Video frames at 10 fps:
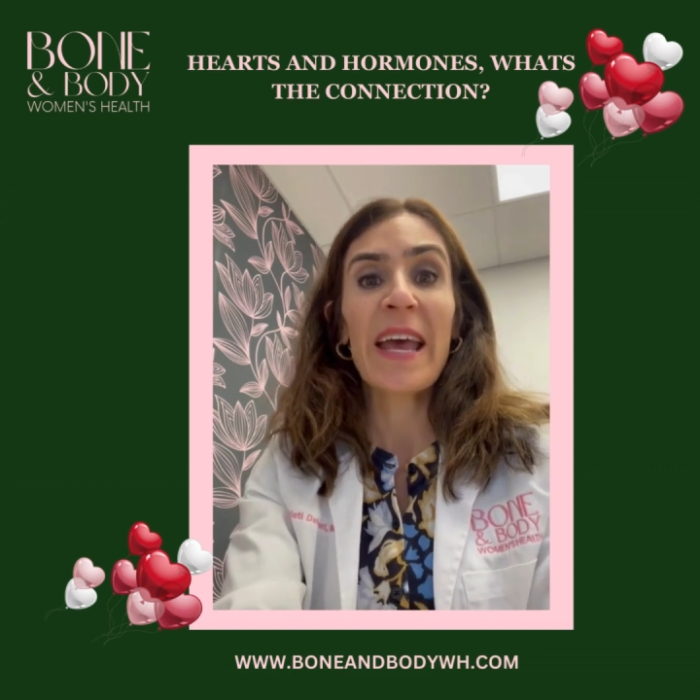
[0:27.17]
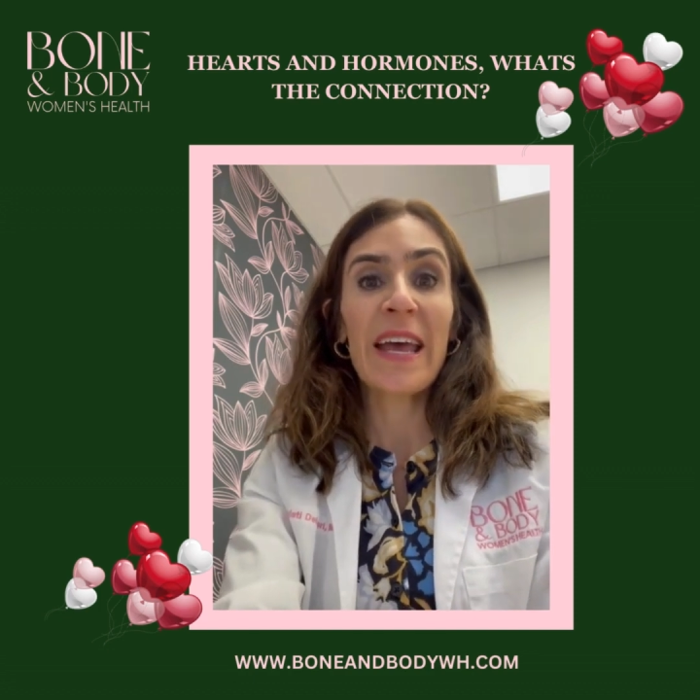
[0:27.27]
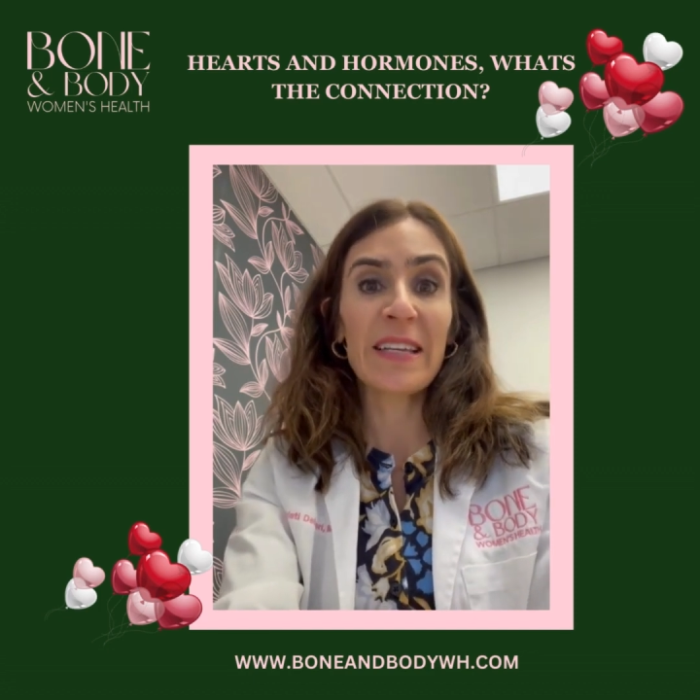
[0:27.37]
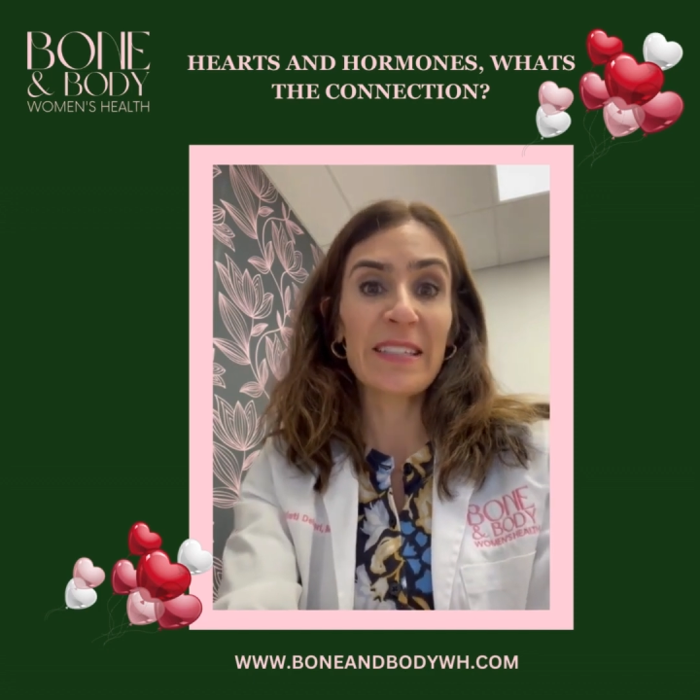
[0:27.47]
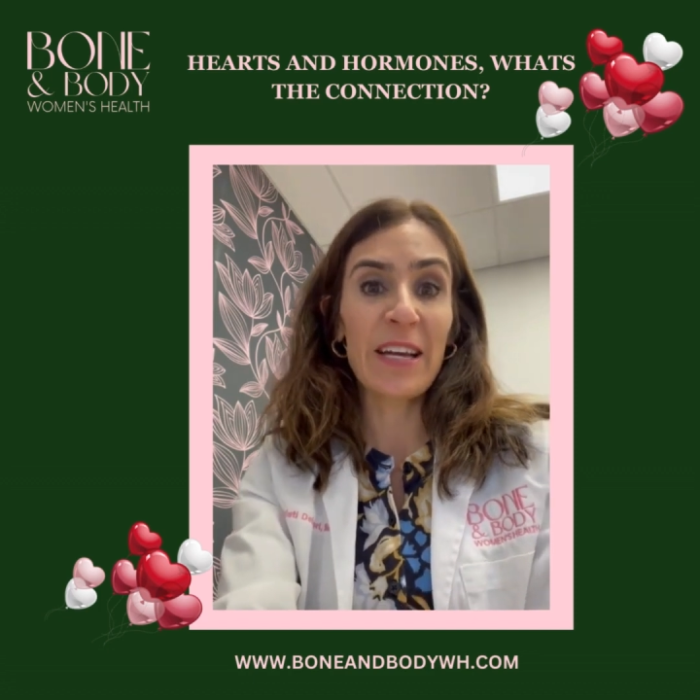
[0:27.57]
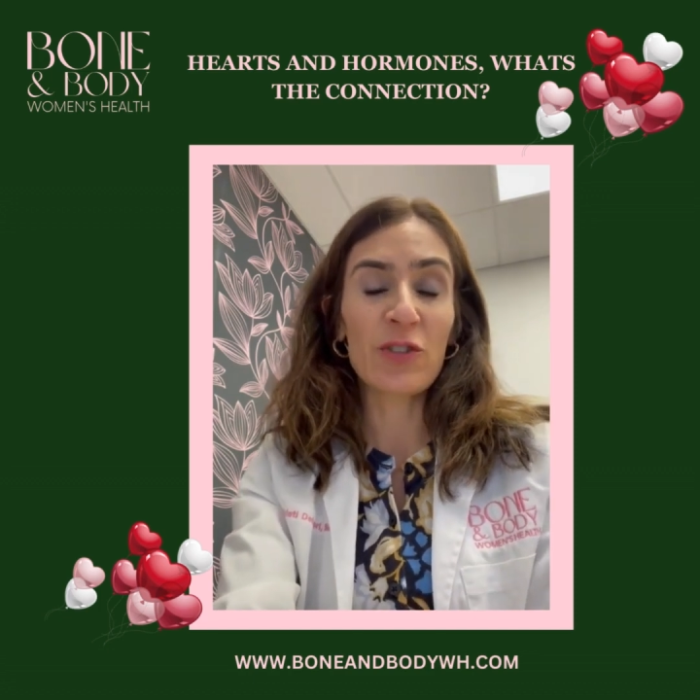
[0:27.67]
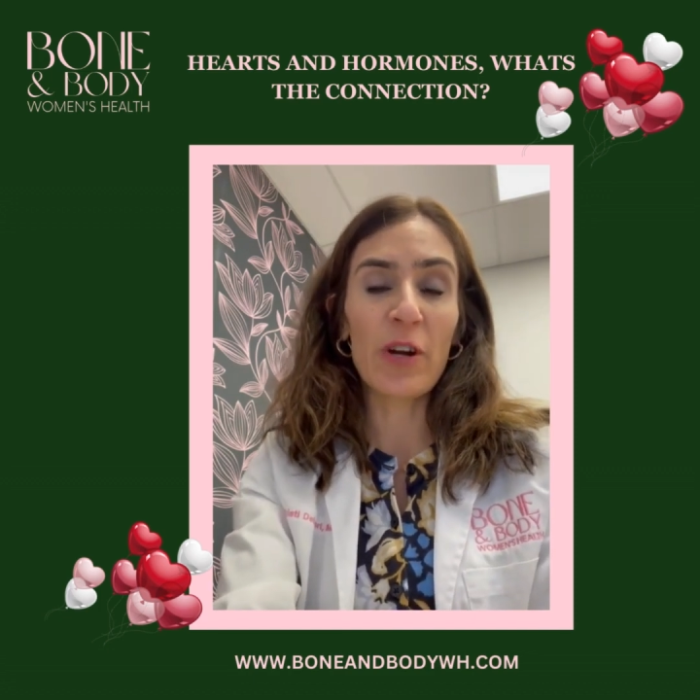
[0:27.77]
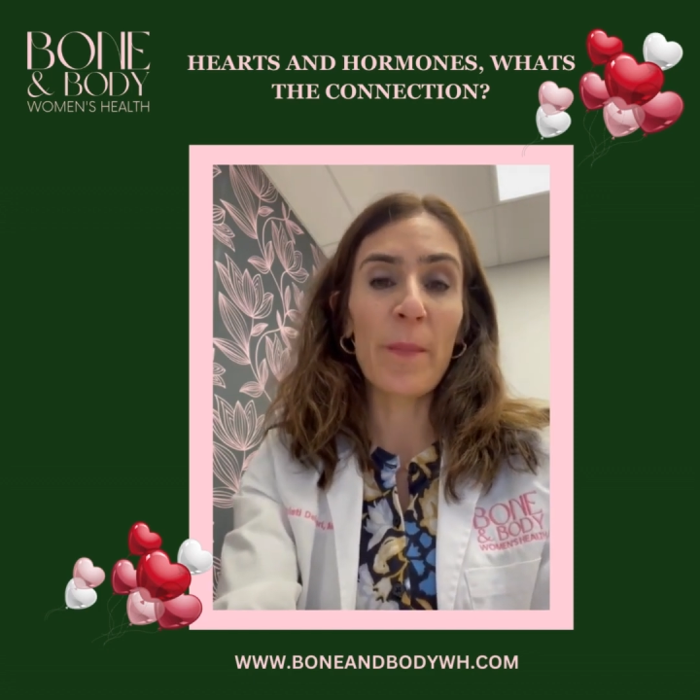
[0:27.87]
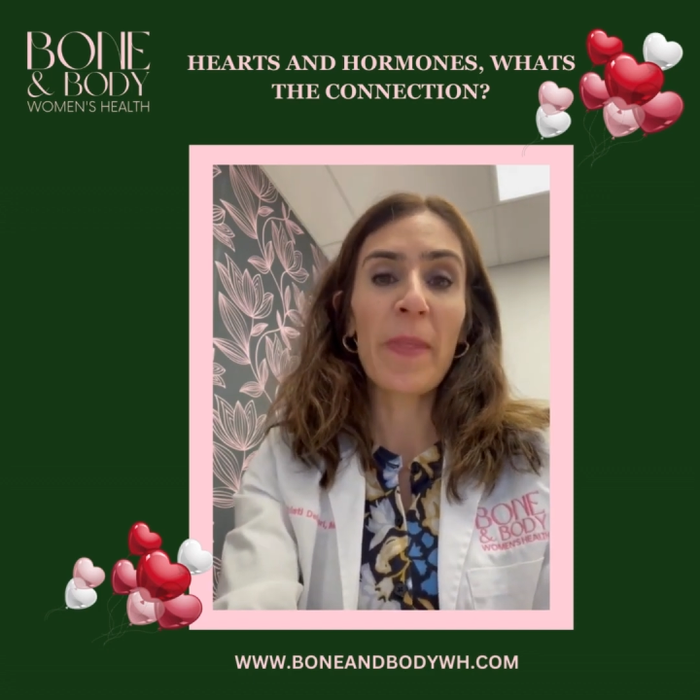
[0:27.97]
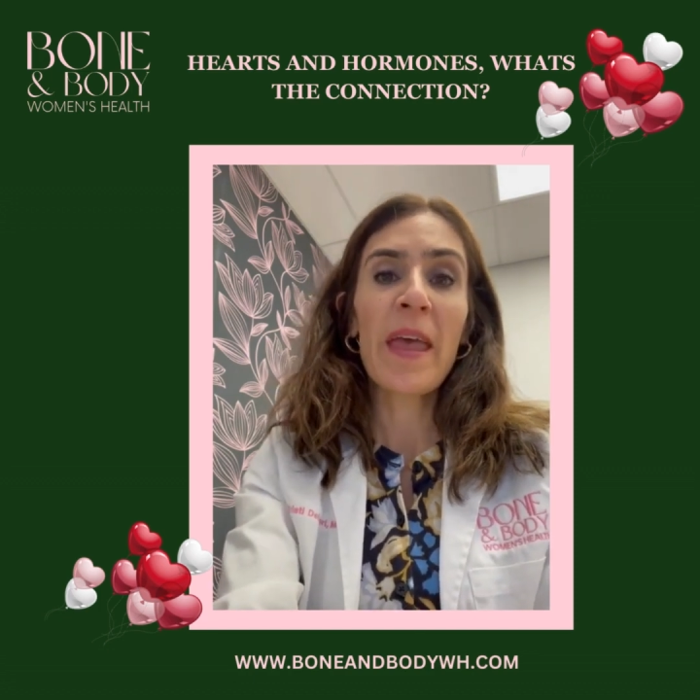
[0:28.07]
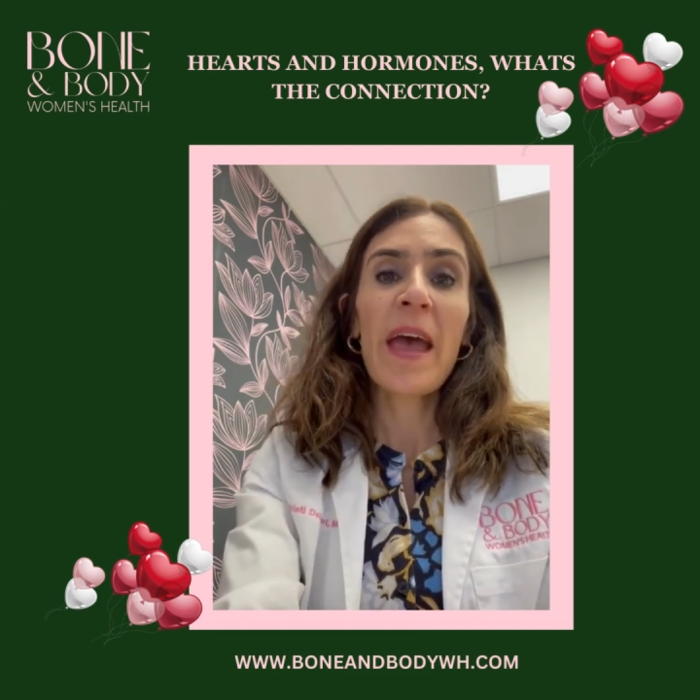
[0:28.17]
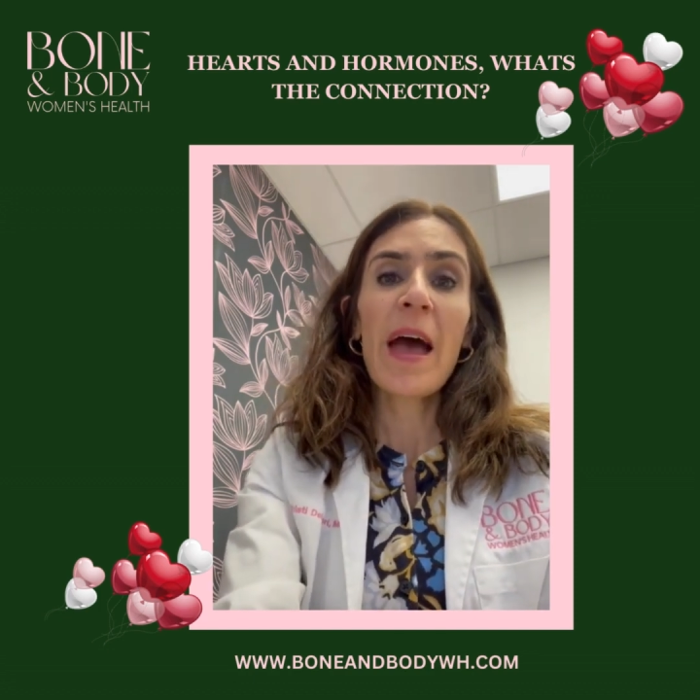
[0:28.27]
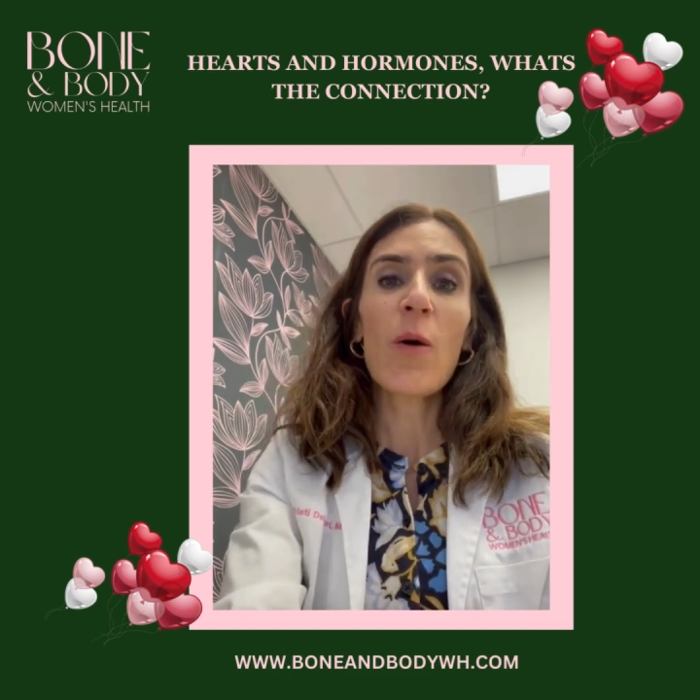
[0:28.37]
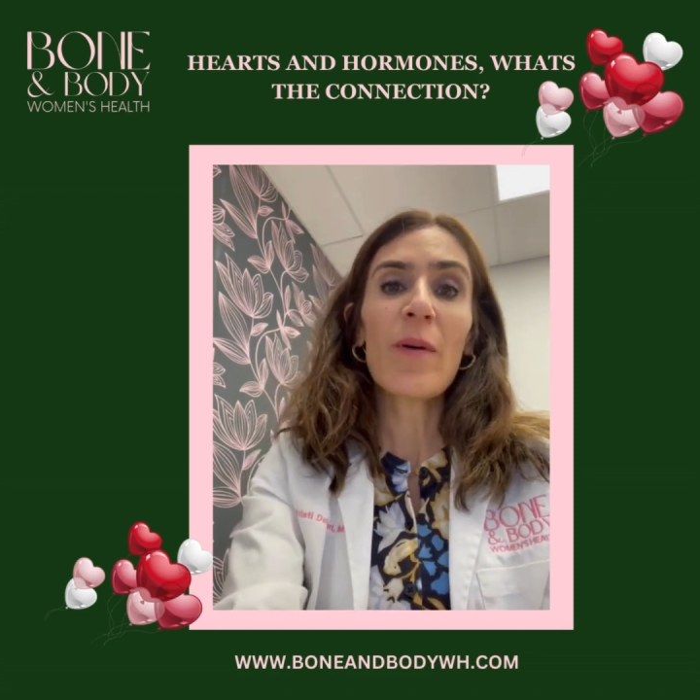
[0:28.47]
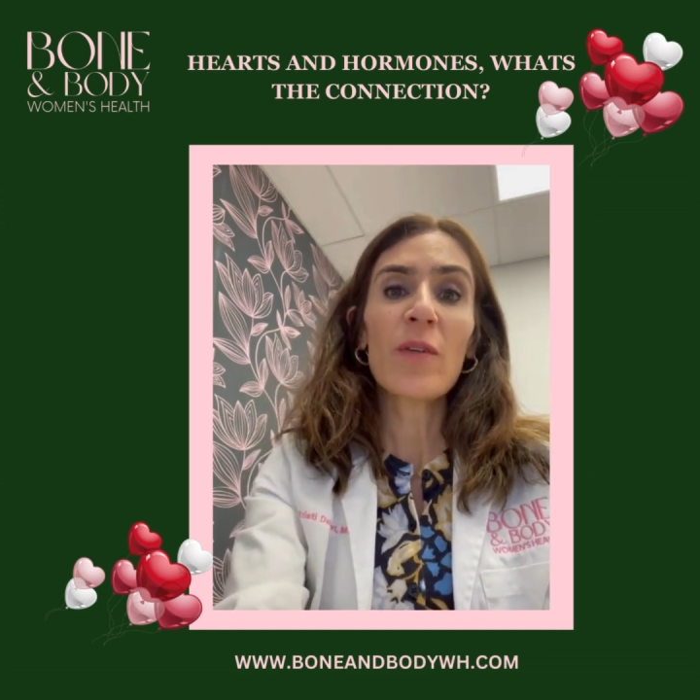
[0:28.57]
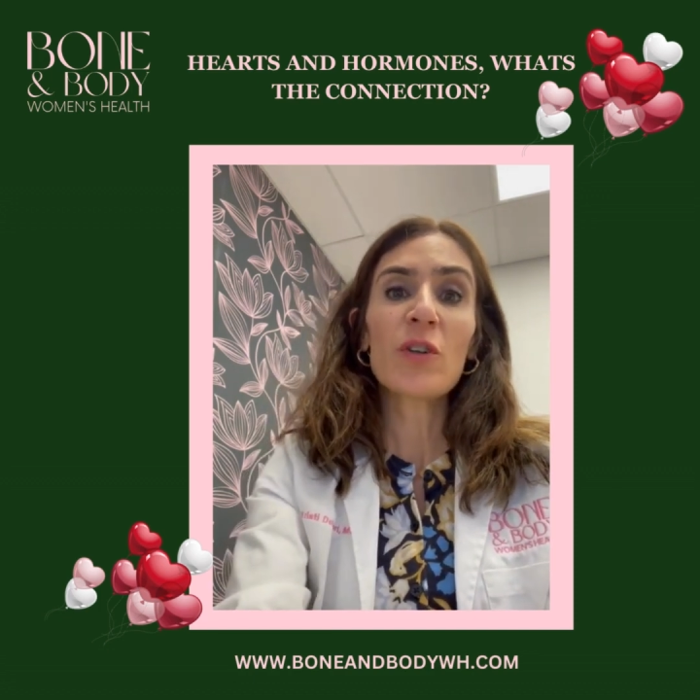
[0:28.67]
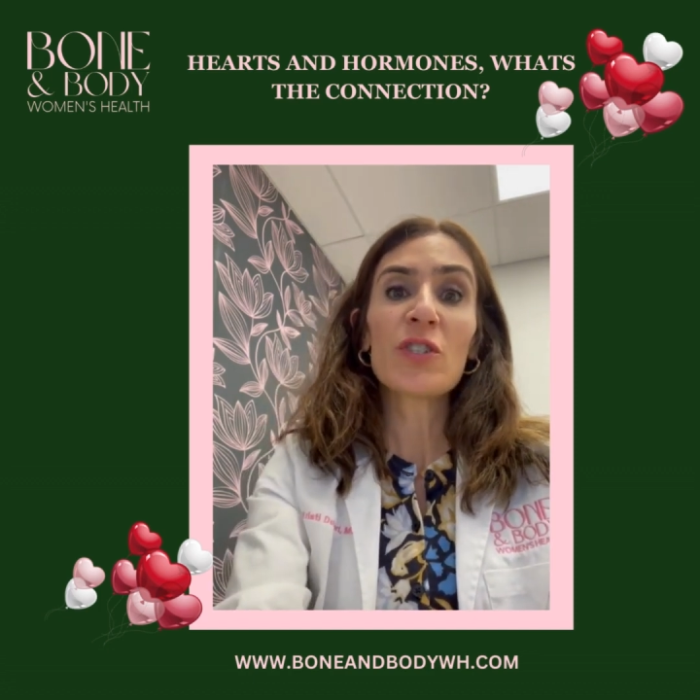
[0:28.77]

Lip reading: etc. However,